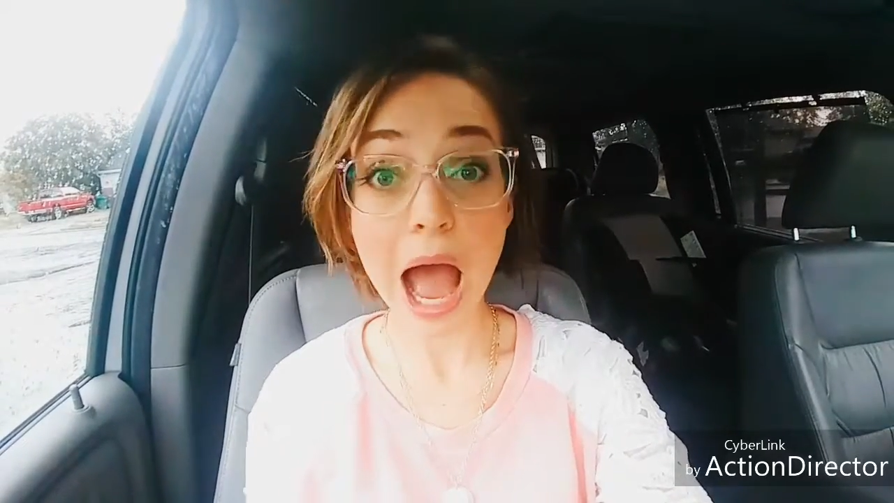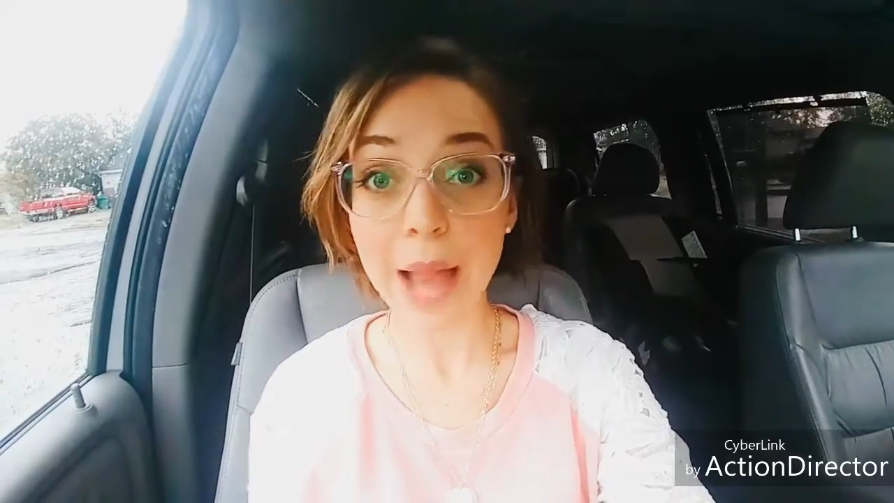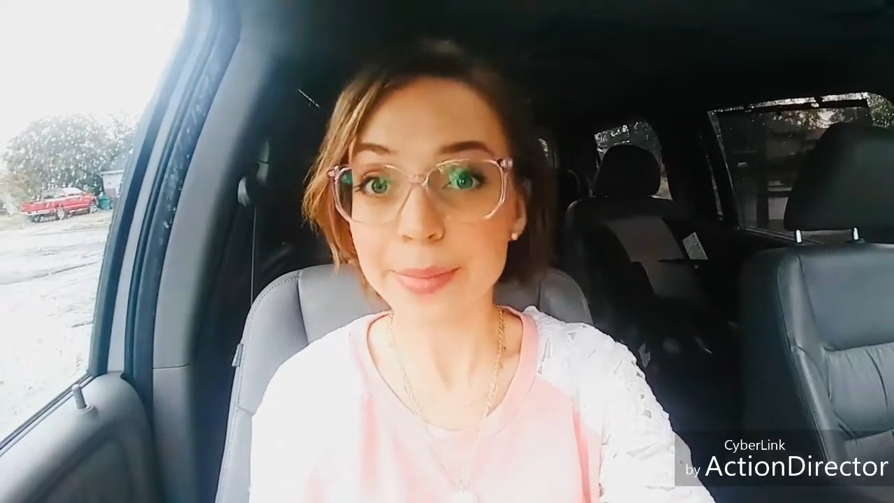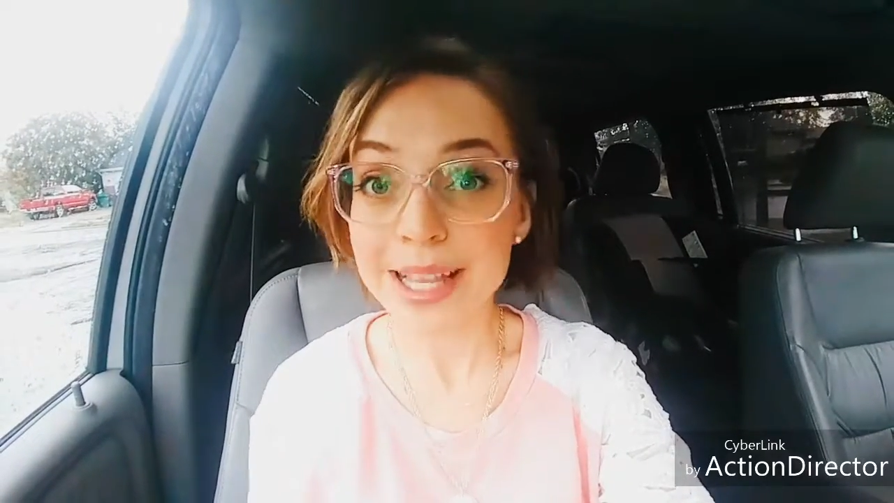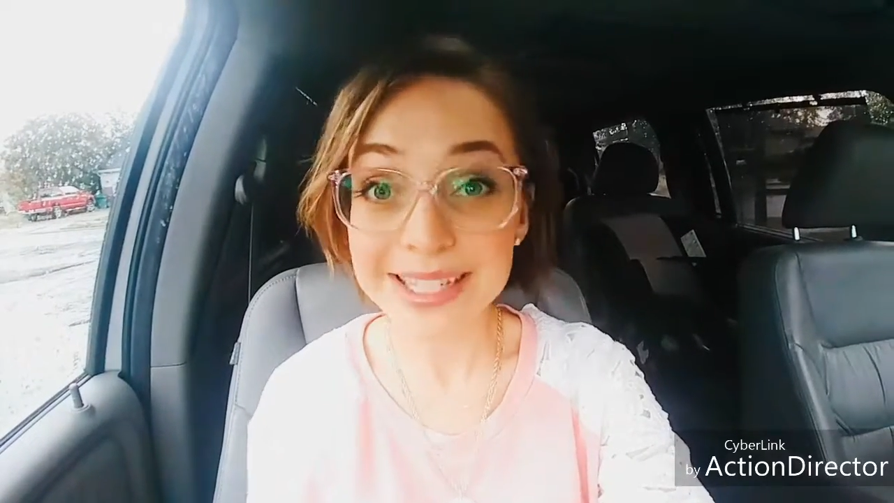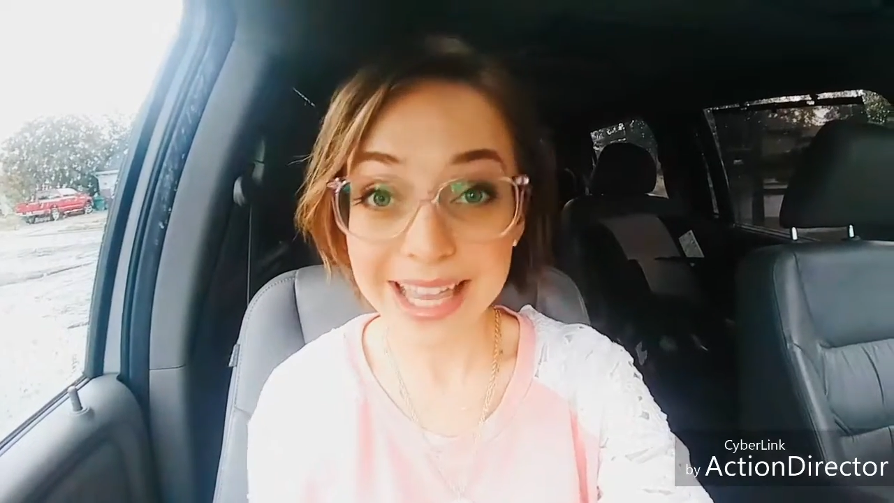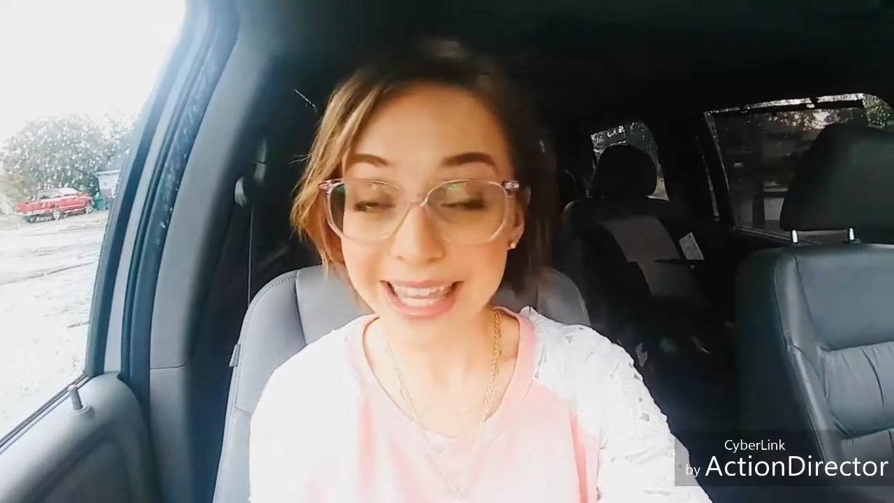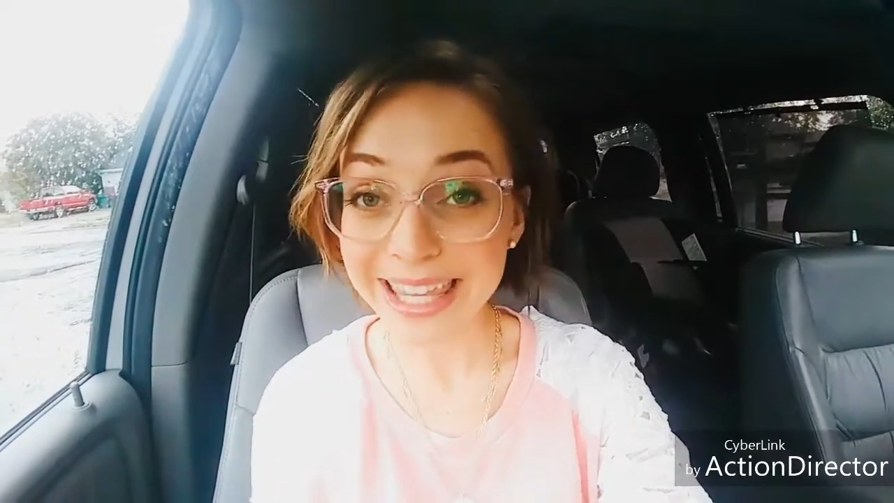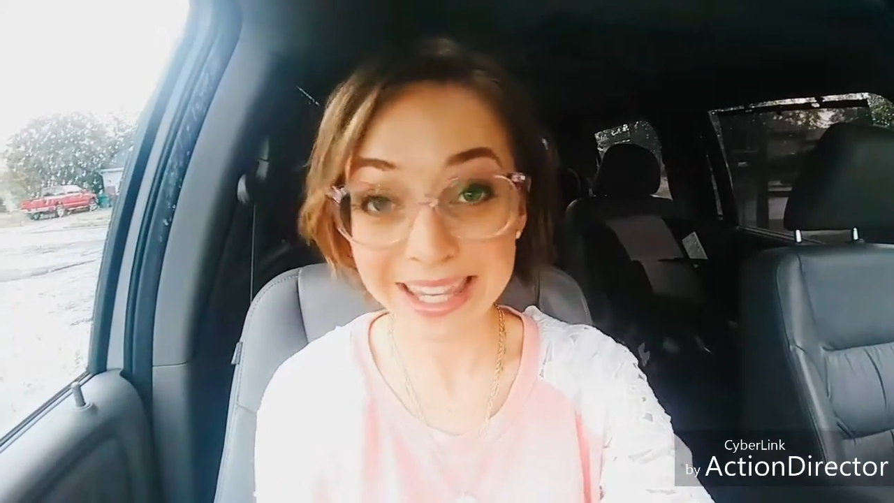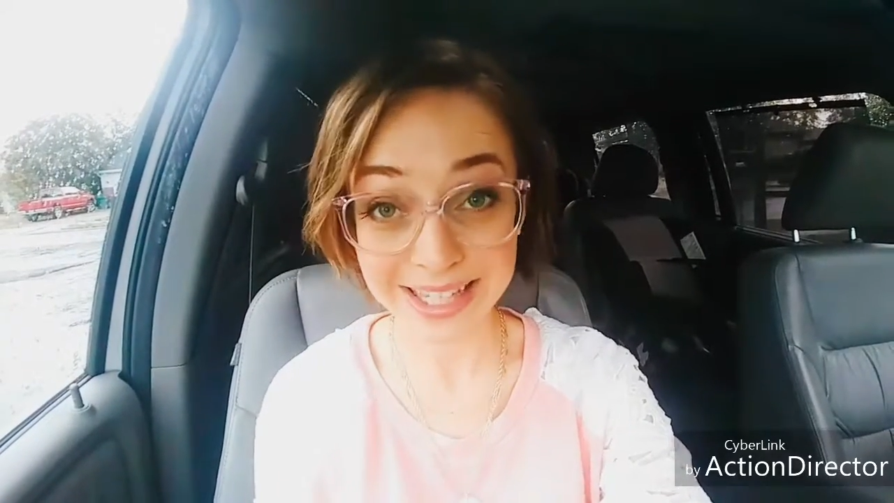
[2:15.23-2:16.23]
I'm not
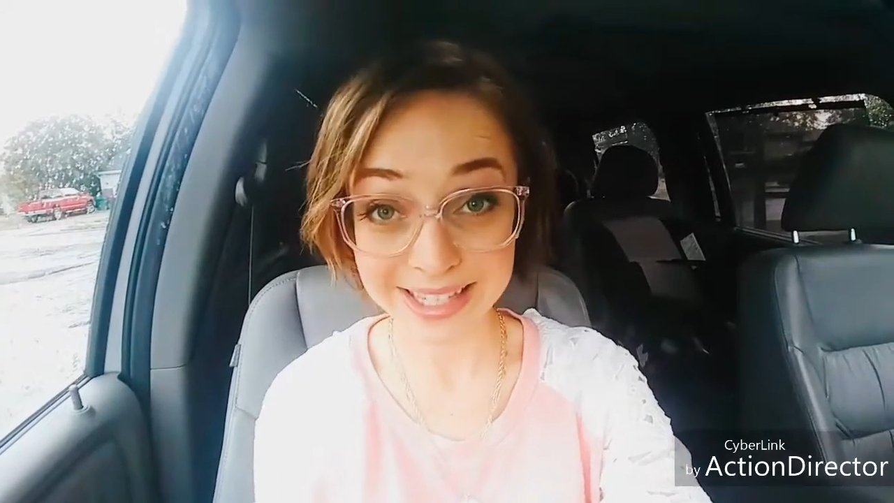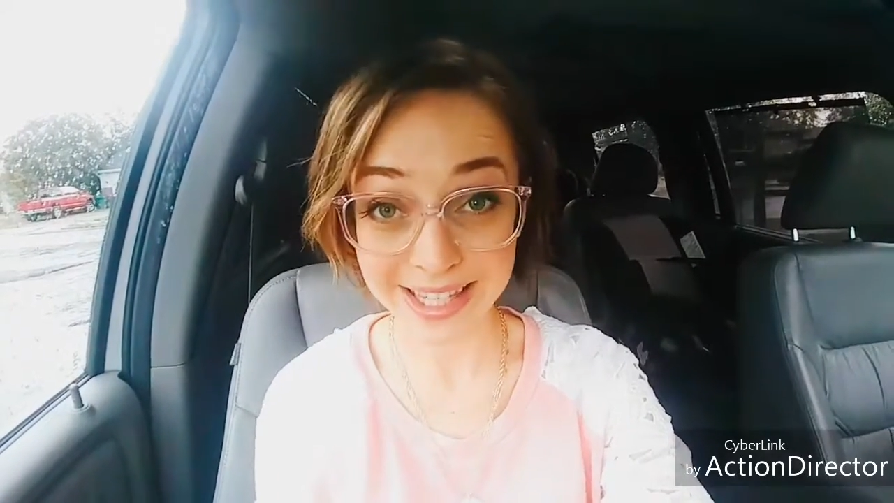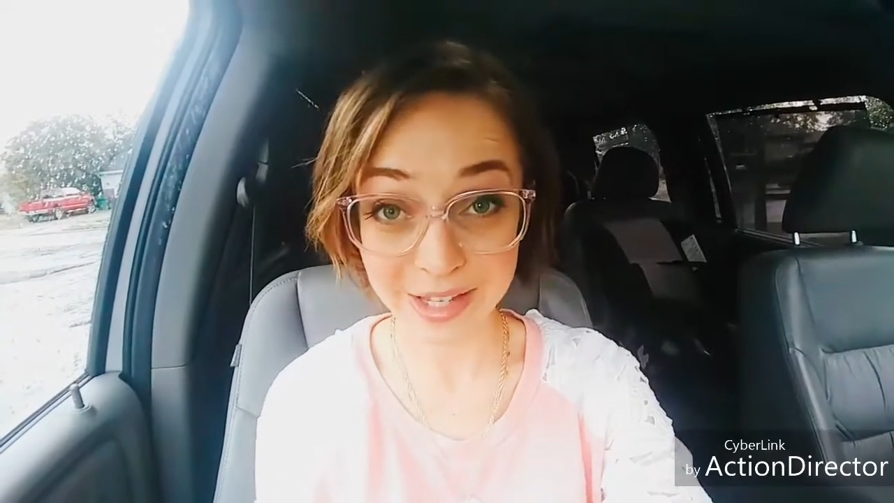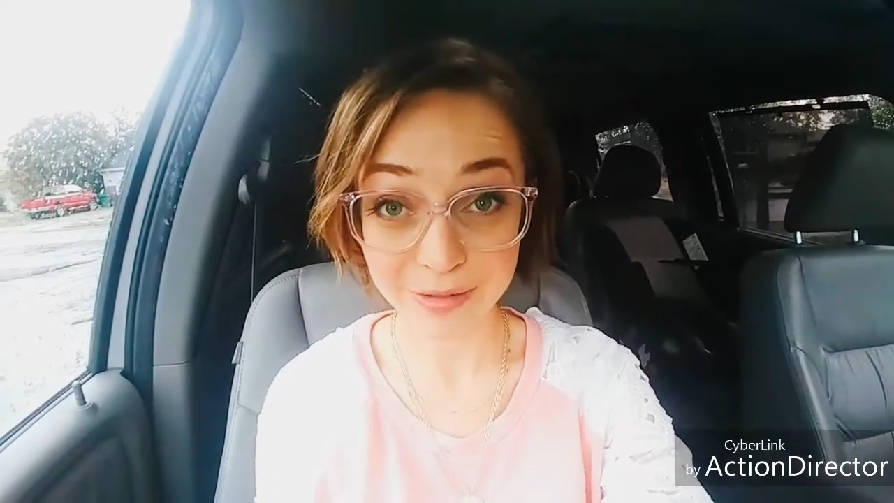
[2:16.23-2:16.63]
saying easy.